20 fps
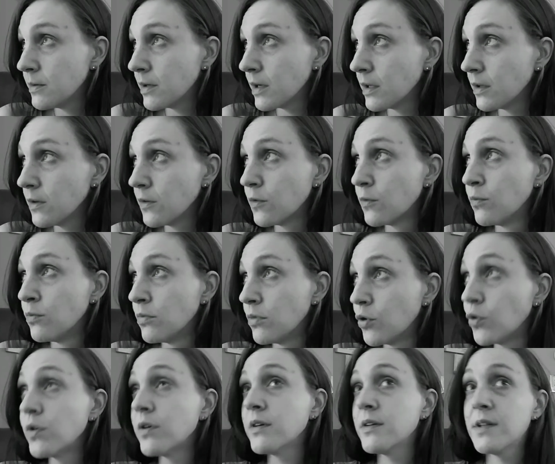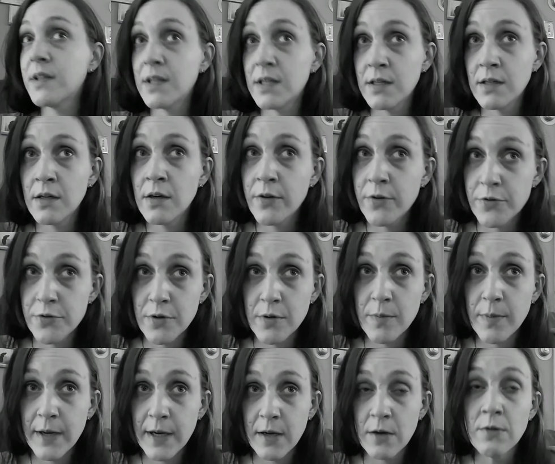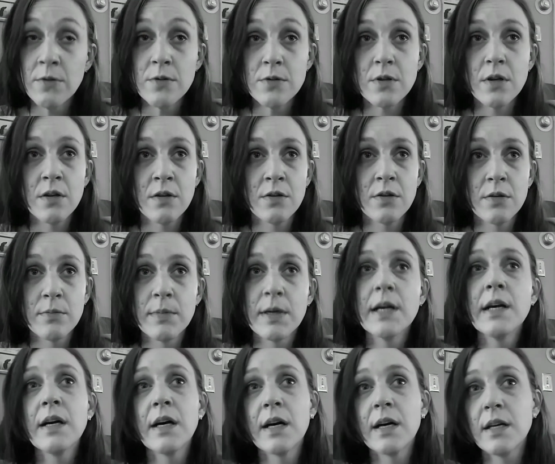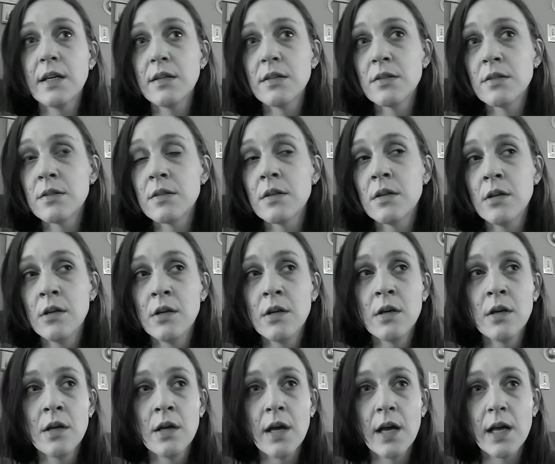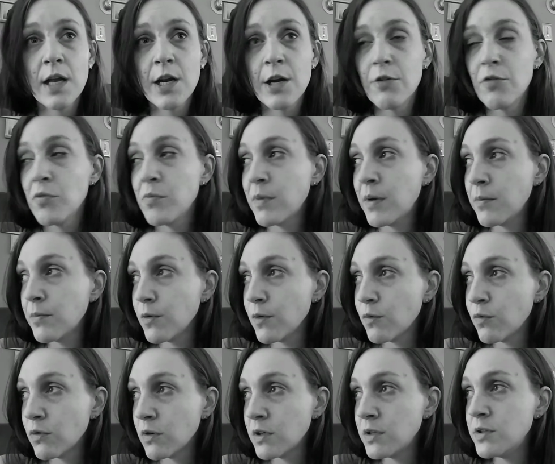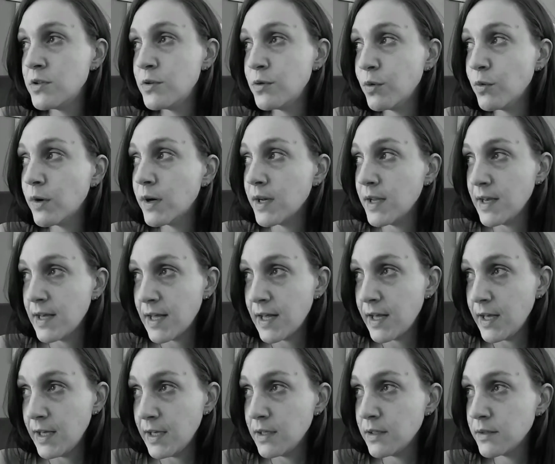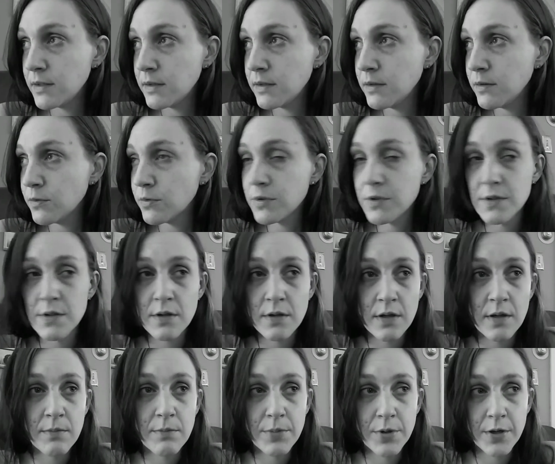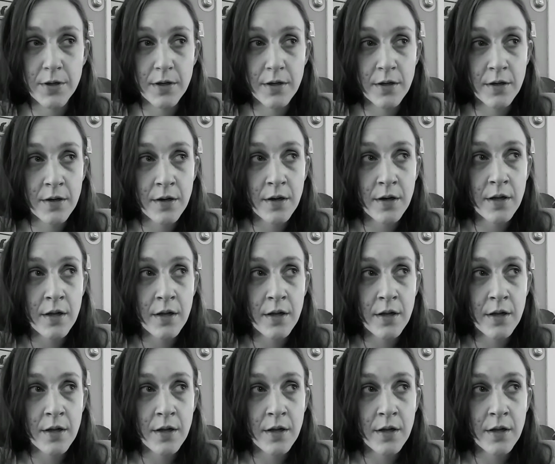a little more than 100 pounds under my highest. And I remember 128 was the number.